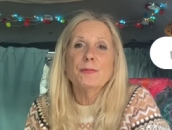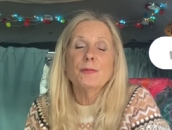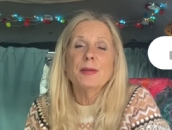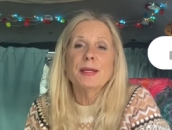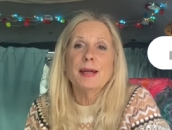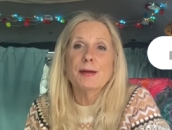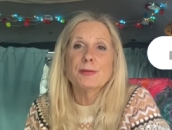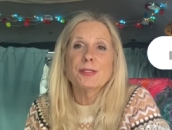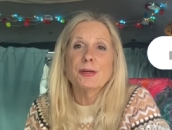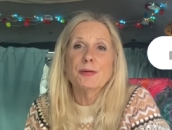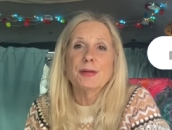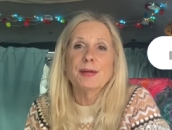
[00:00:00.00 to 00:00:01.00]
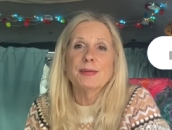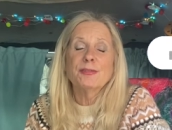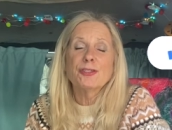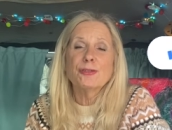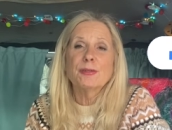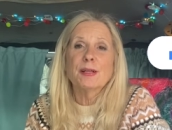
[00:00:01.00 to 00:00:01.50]
we'll be in Arizona
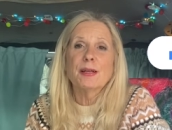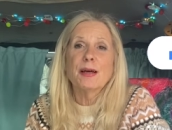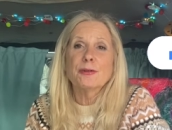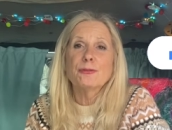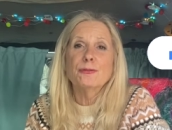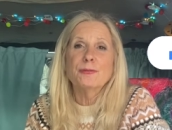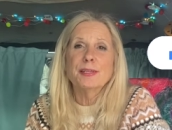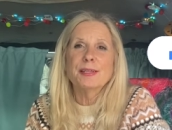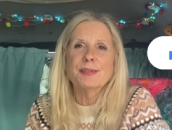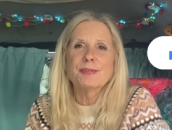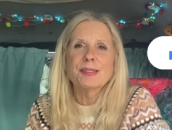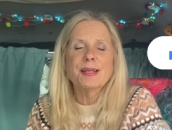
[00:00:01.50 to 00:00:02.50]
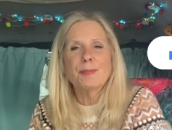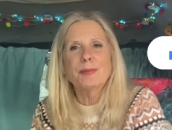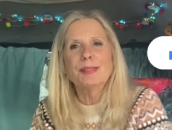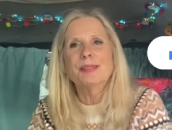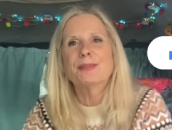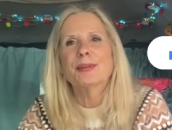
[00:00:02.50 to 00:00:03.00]
shooting a lot of cool videos. God
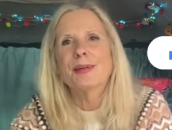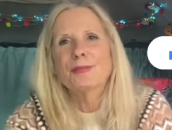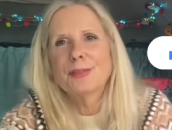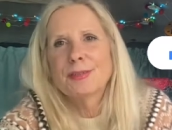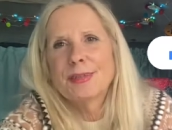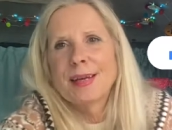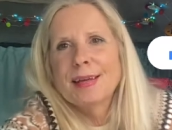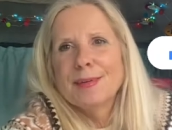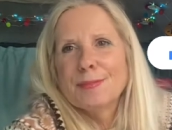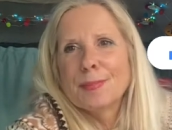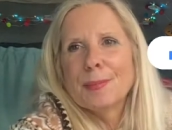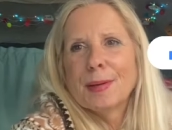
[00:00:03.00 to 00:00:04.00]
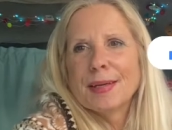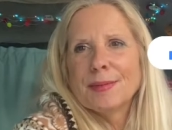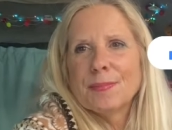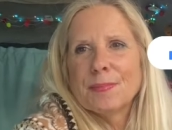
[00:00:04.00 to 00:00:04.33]
bless you and have a good day. Bye-bye.